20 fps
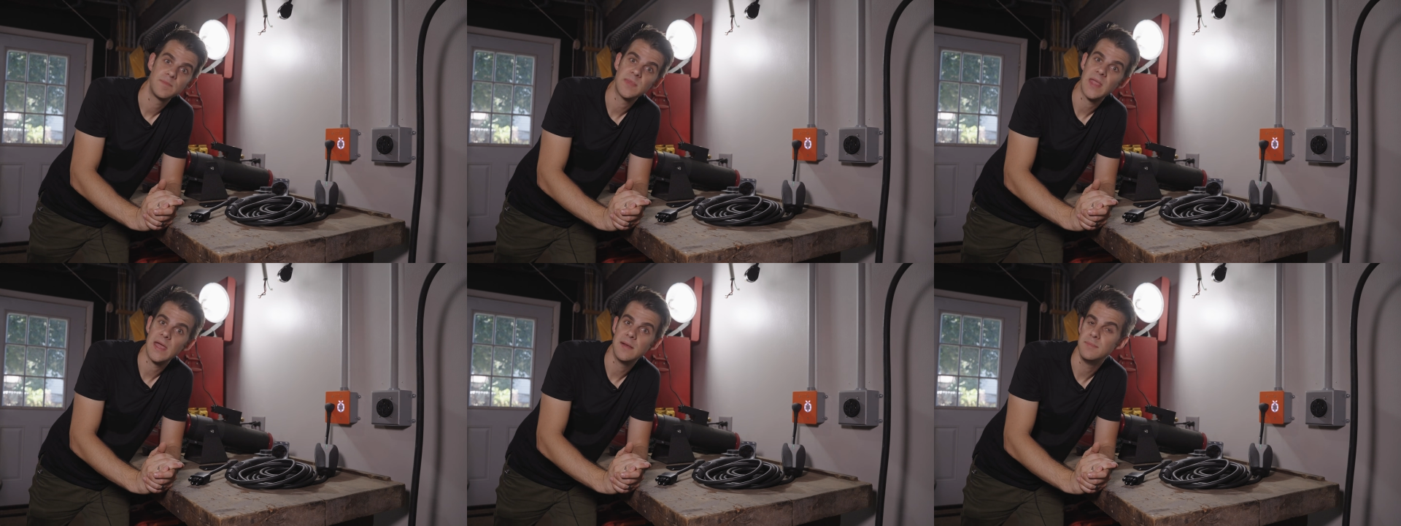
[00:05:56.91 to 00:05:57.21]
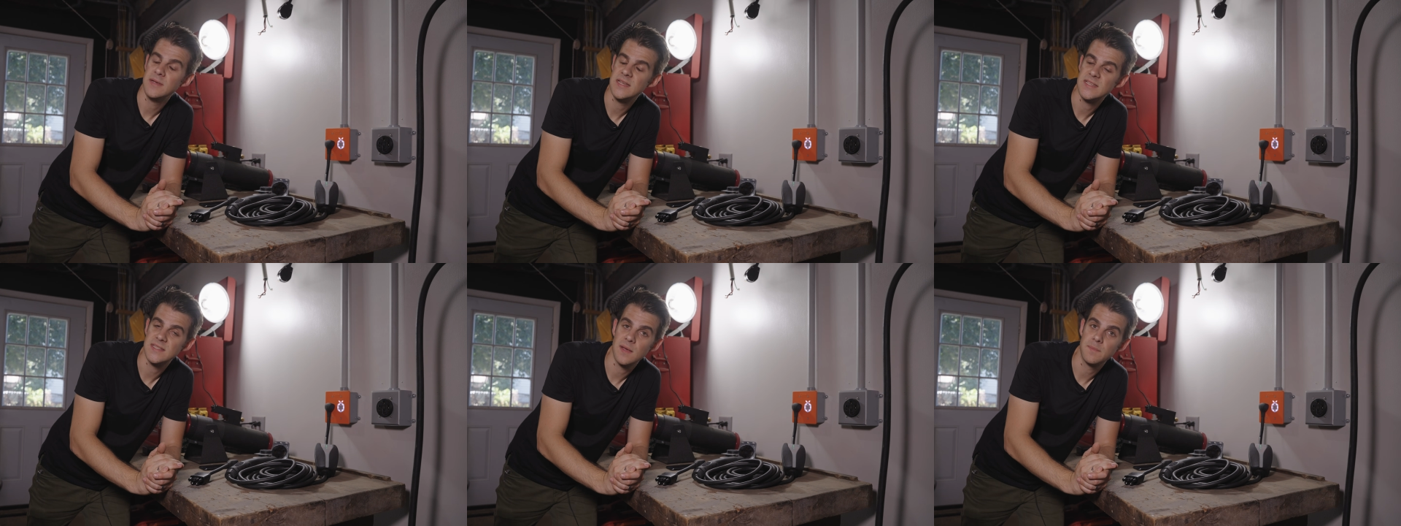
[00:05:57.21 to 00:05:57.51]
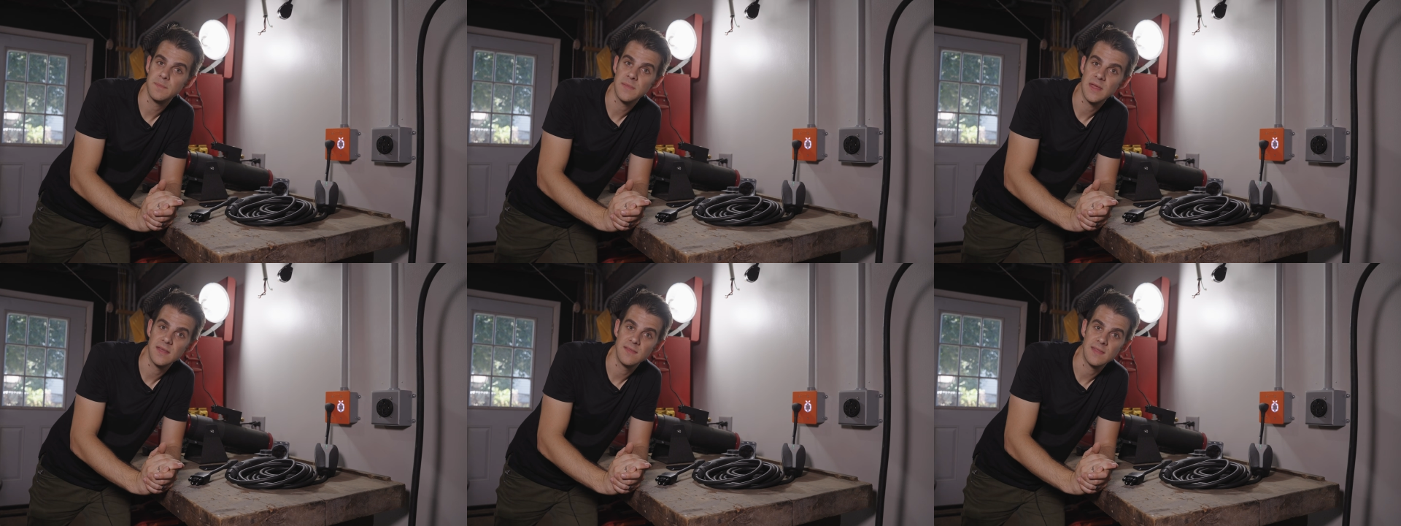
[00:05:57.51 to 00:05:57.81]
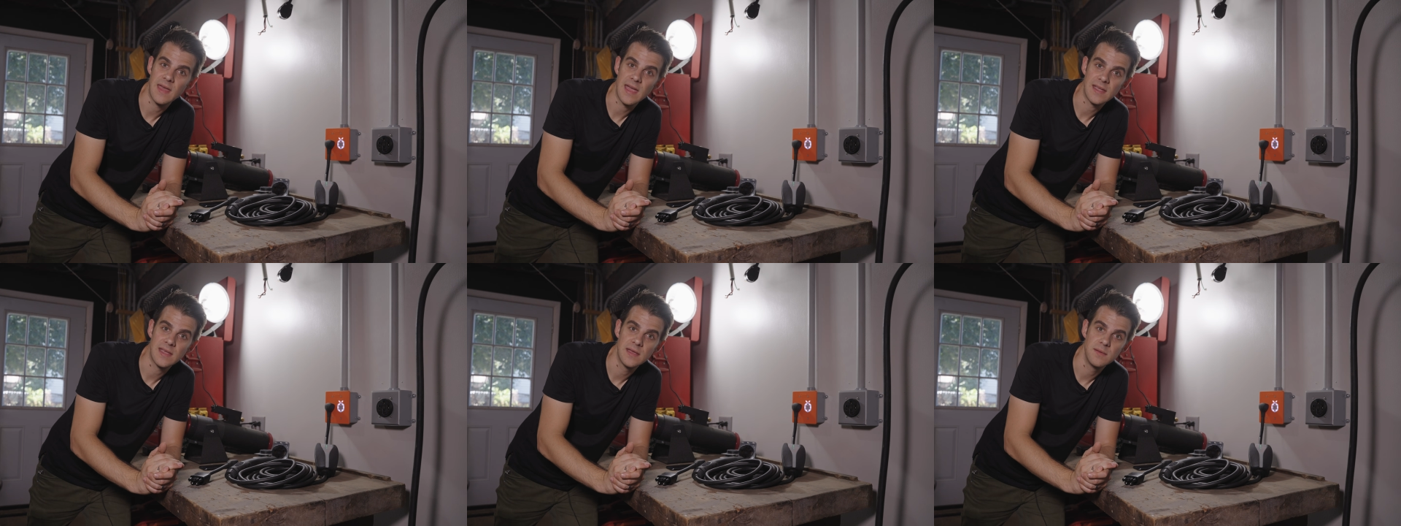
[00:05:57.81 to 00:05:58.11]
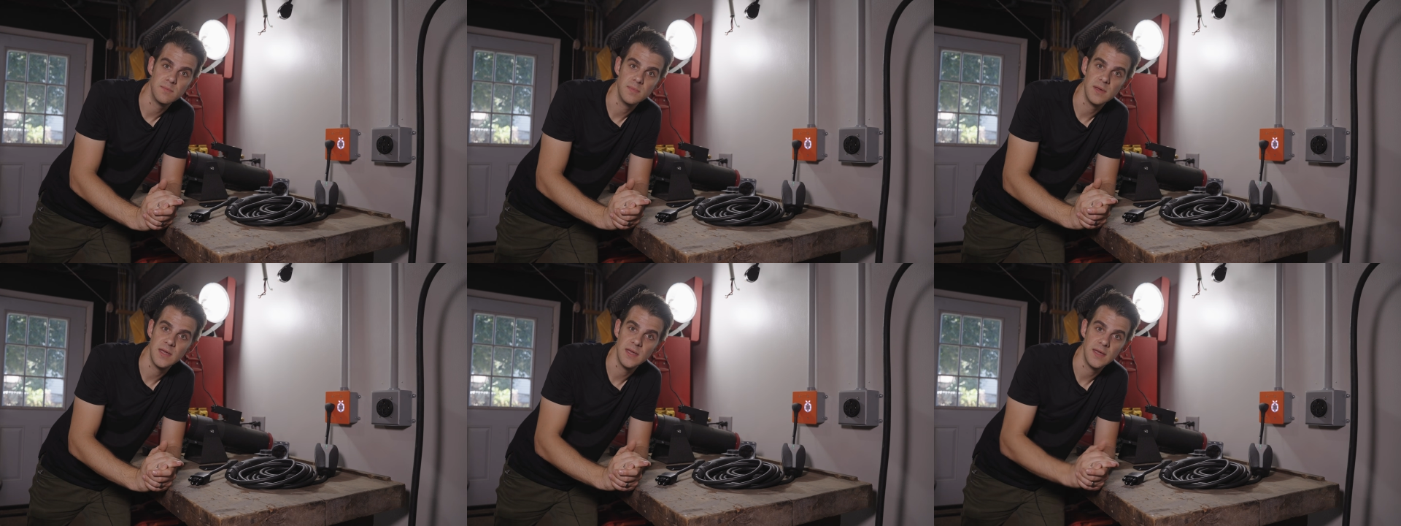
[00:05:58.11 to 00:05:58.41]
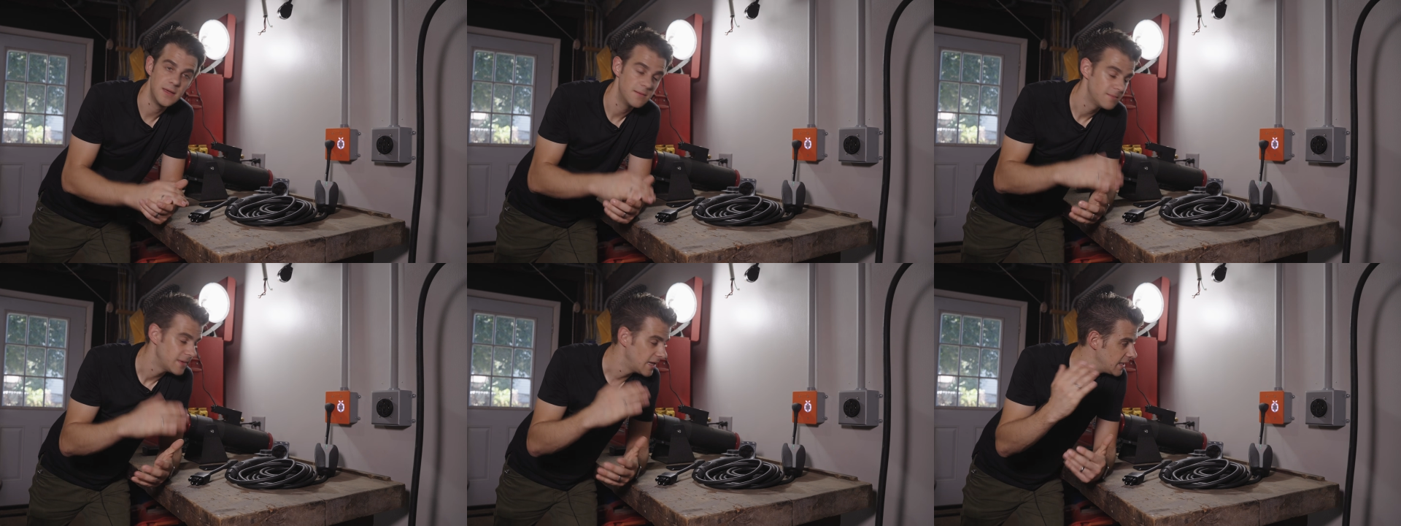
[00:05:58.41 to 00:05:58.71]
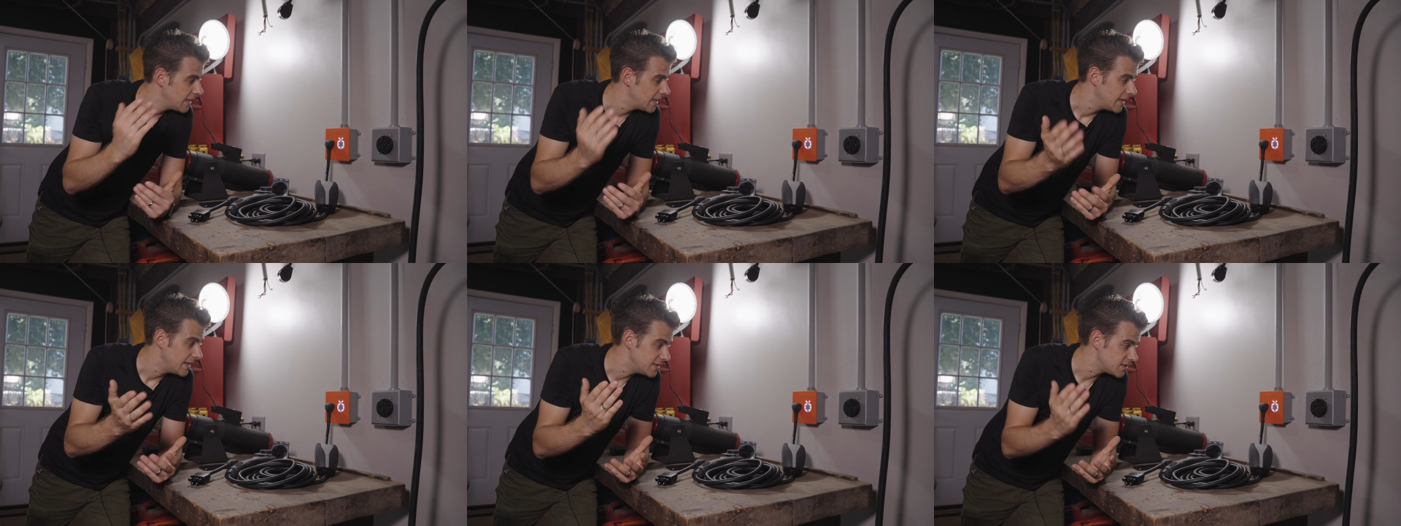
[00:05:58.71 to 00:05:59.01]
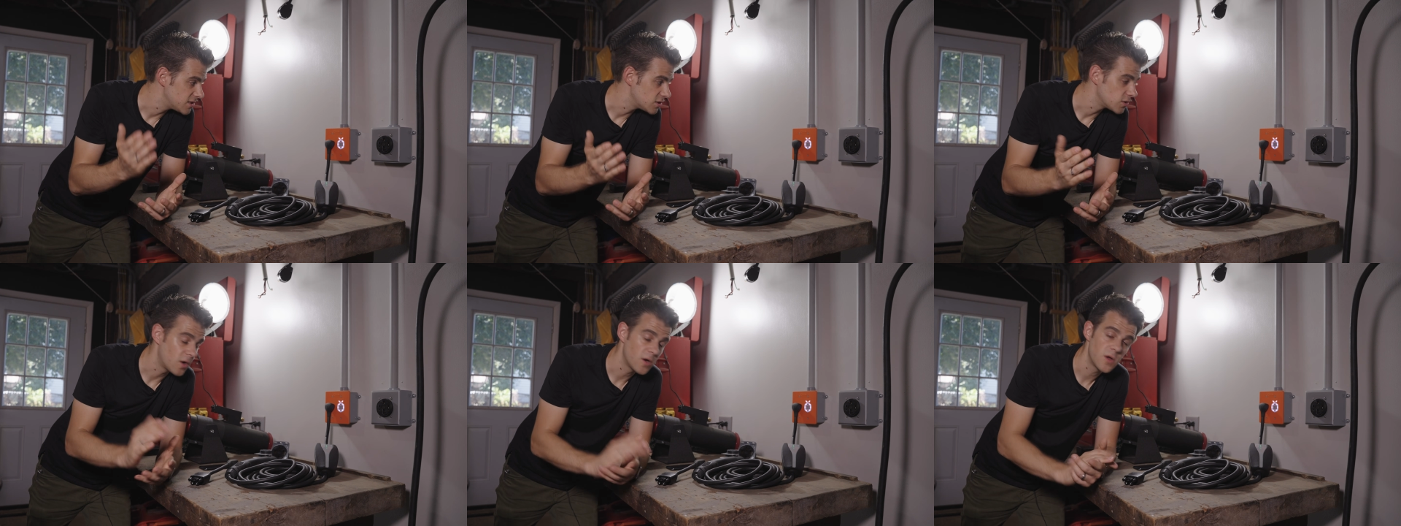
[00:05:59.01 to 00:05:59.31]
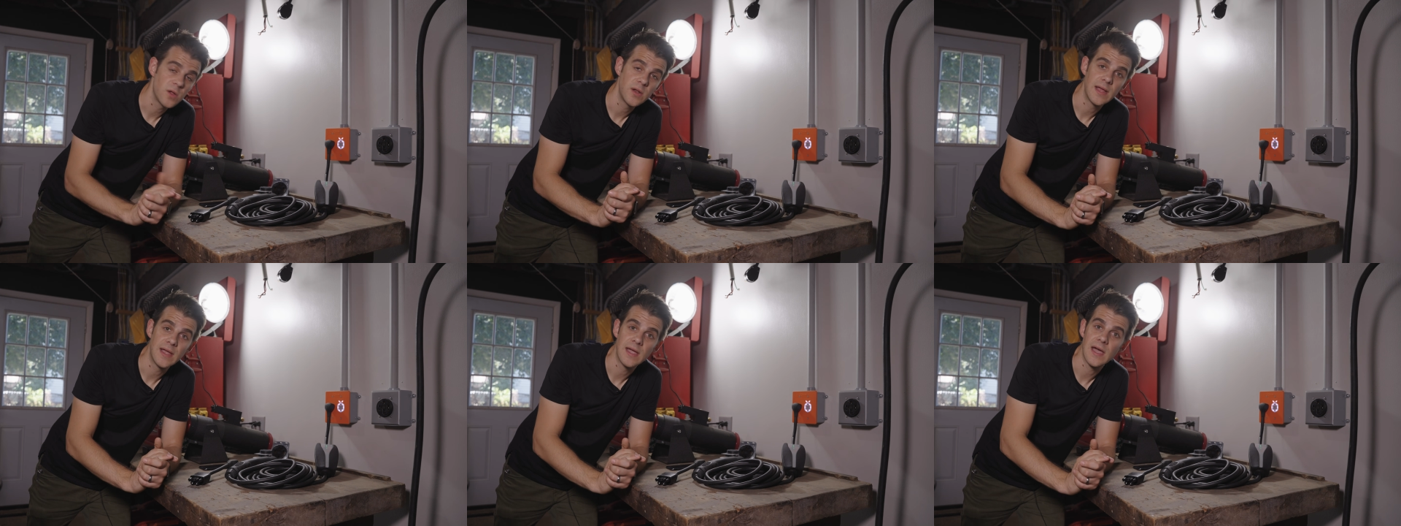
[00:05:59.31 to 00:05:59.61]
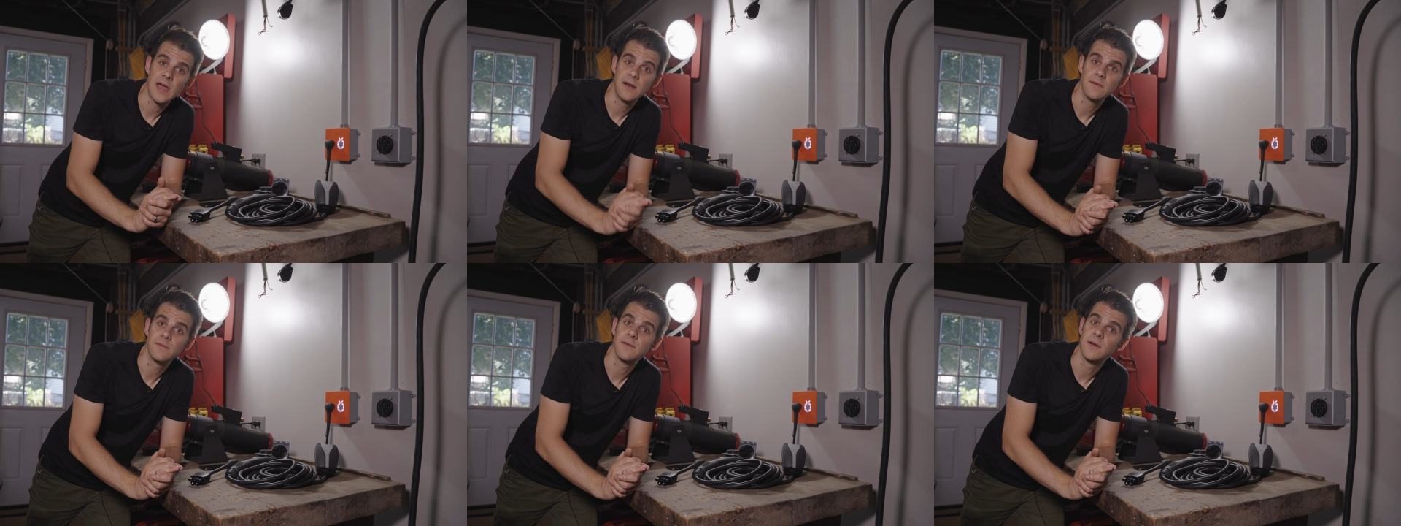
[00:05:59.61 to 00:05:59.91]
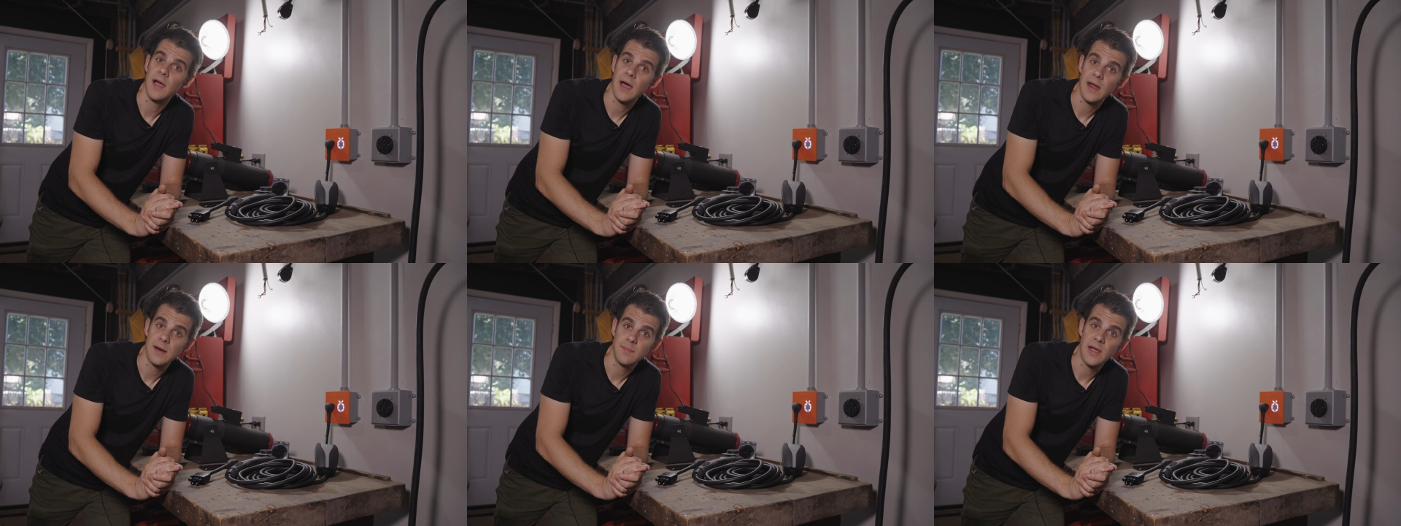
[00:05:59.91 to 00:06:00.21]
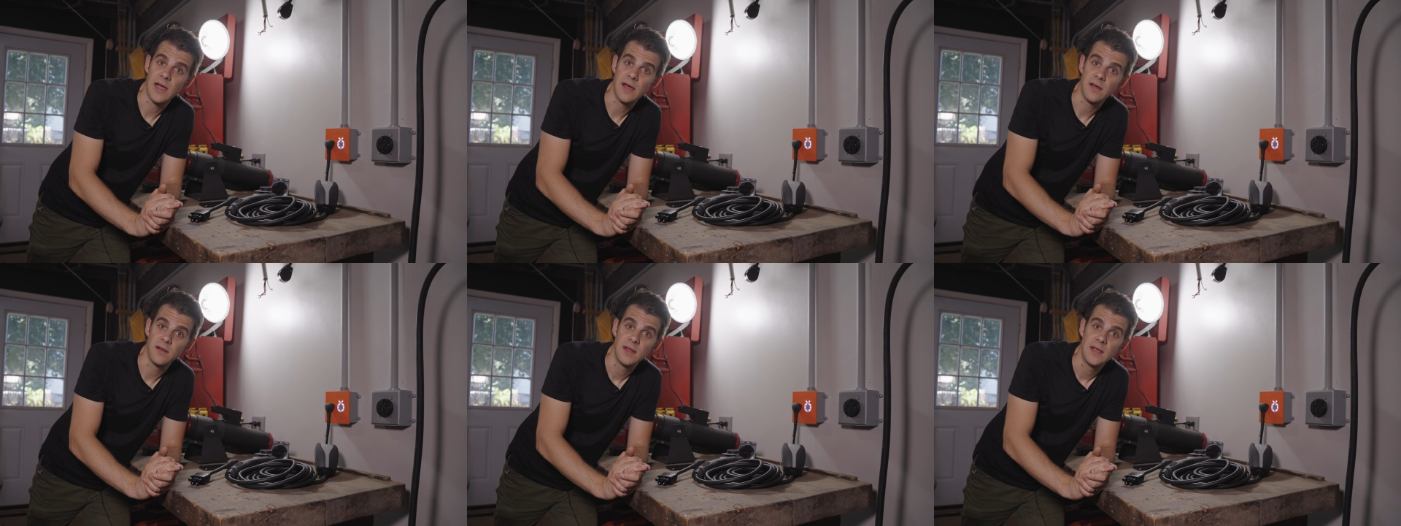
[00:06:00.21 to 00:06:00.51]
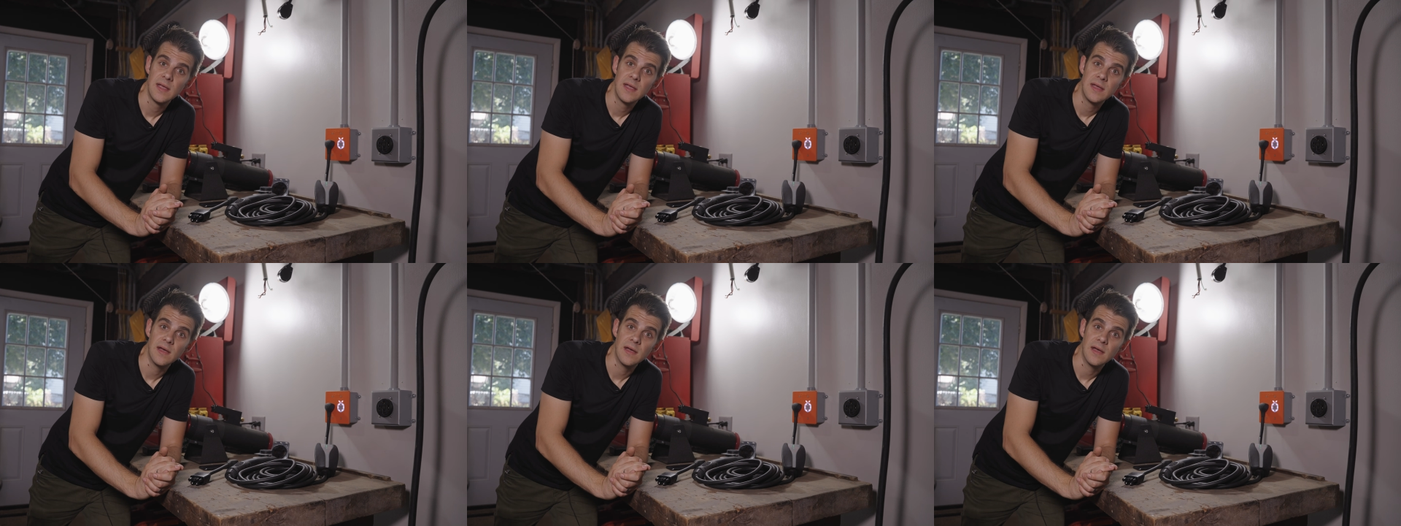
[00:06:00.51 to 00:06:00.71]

and be something that can be installed and kind of forgot about,